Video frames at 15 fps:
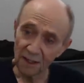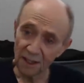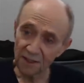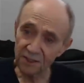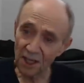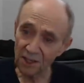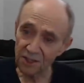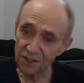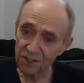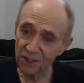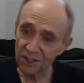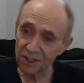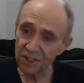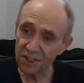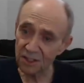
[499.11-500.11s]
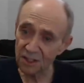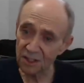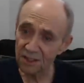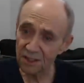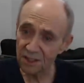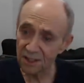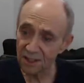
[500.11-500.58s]
Attention is
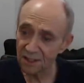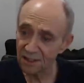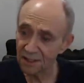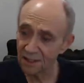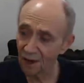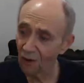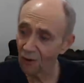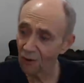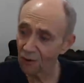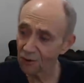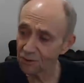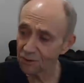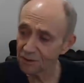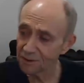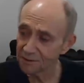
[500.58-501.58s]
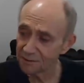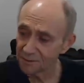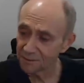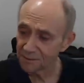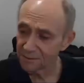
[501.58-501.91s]
its own